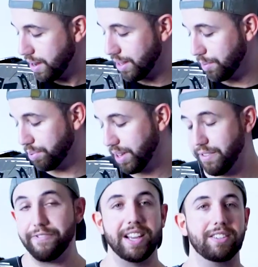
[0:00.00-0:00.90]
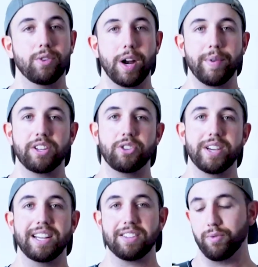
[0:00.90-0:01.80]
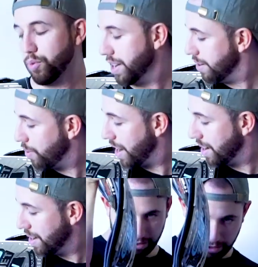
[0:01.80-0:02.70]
Got the plate facing the right way so you guys can read it right.